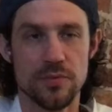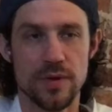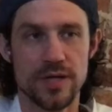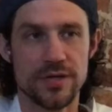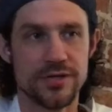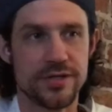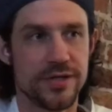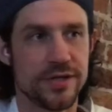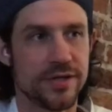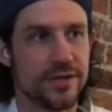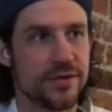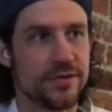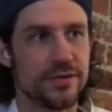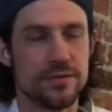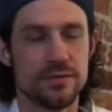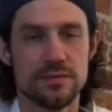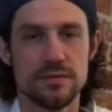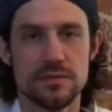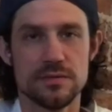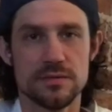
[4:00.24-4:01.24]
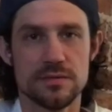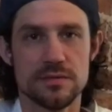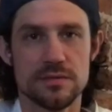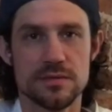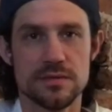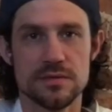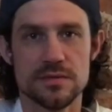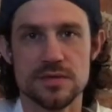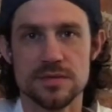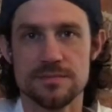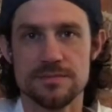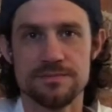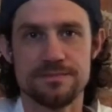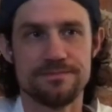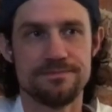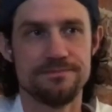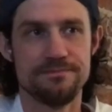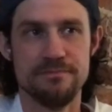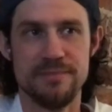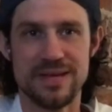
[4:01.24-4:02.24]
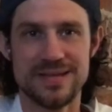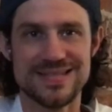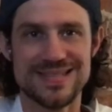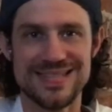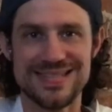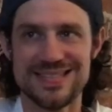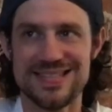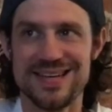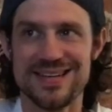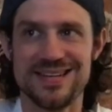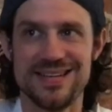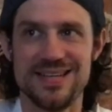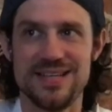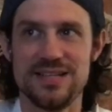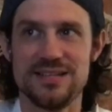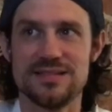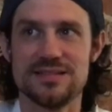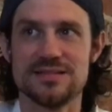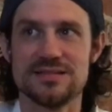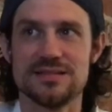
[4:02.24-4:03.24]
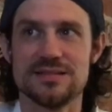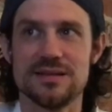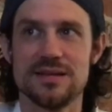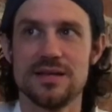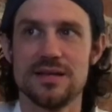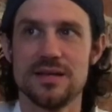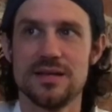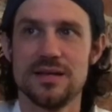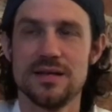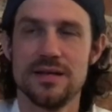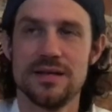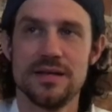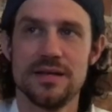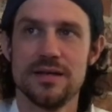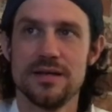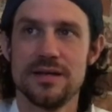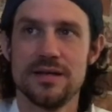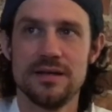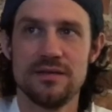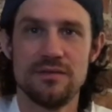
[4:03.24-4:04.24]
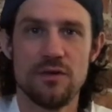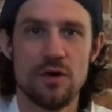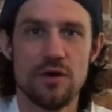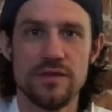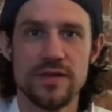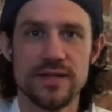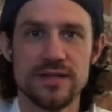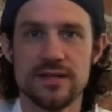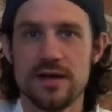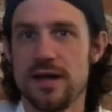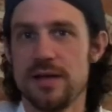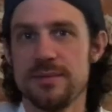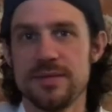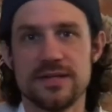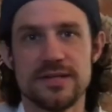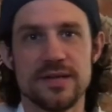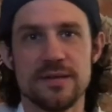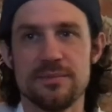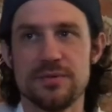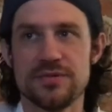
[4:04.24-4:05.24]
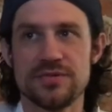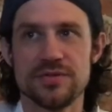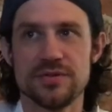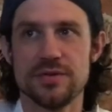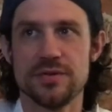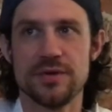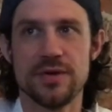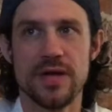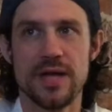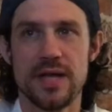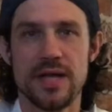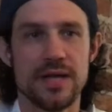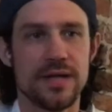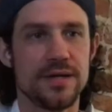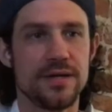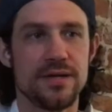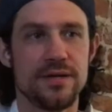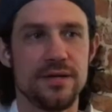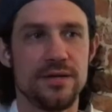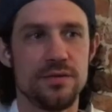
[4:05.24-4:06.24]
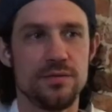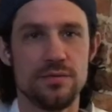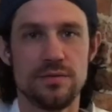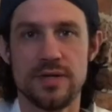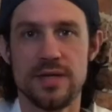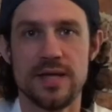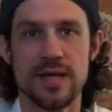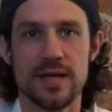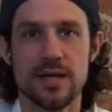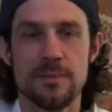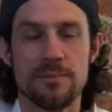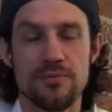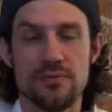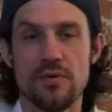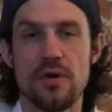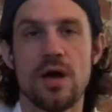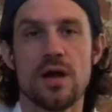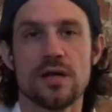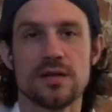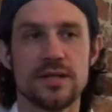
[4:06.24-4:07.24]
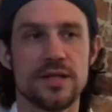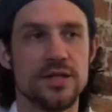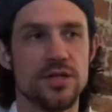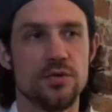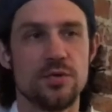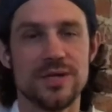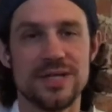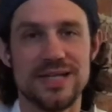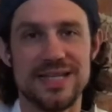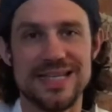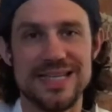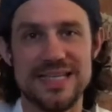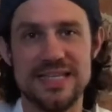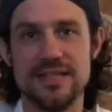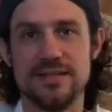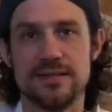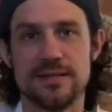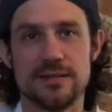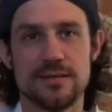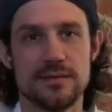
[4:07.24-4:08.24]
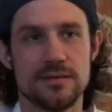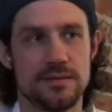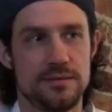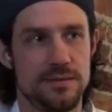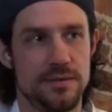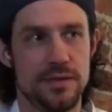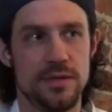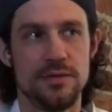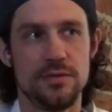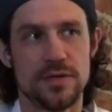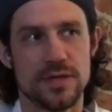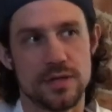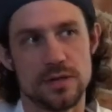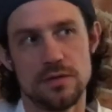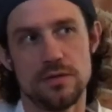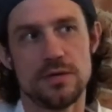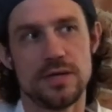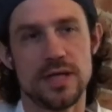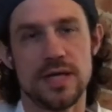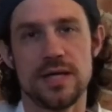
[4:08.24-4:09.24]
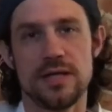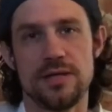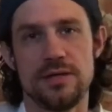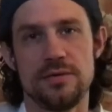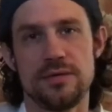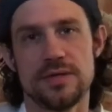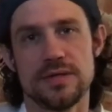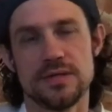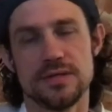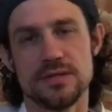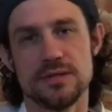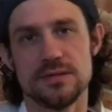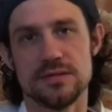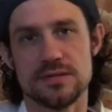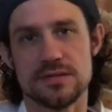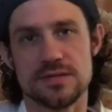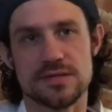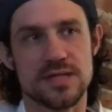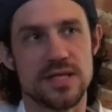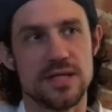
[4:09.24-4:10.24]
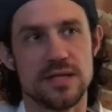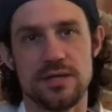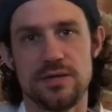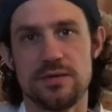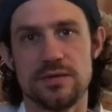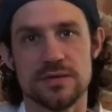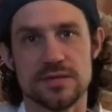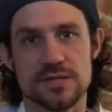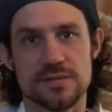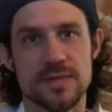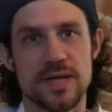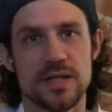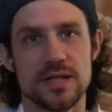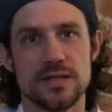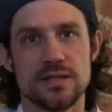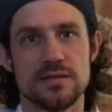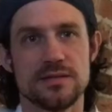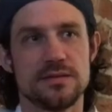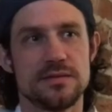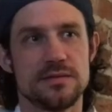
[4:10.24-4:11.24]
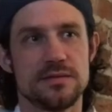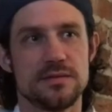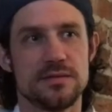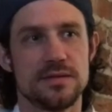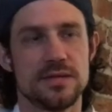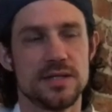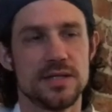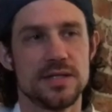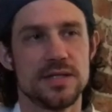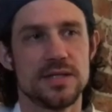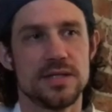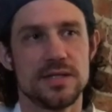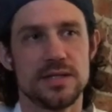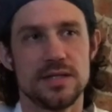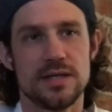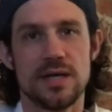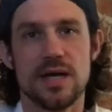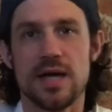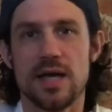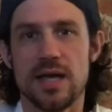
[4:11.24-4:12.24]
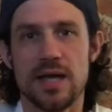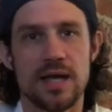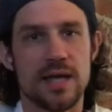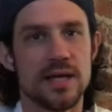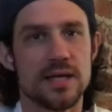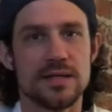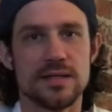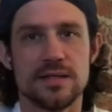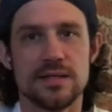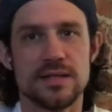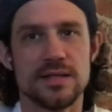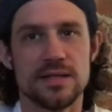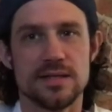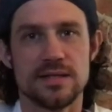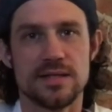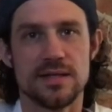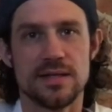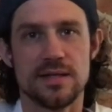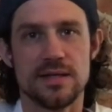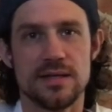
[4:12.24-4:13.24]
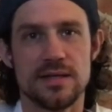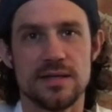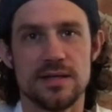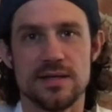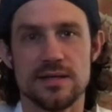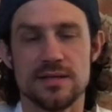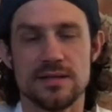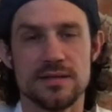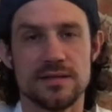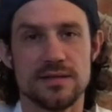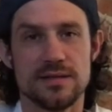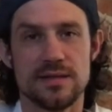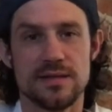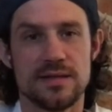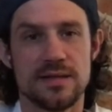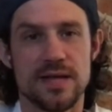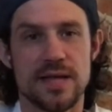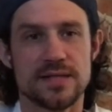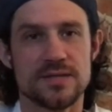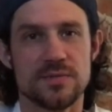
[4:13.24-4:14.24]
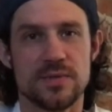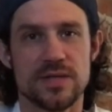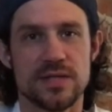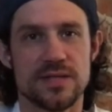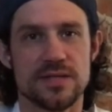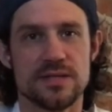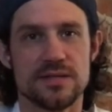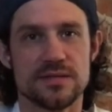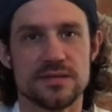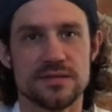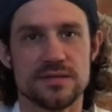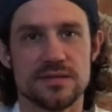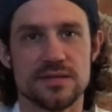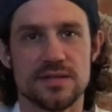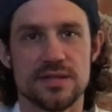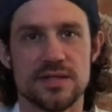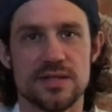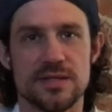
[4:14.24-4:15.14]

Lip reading: ratio, some mixing techniques involving time and temperature, and you get a product that you can eat, you can look at, you can see it, you can smell it. And that's what it is.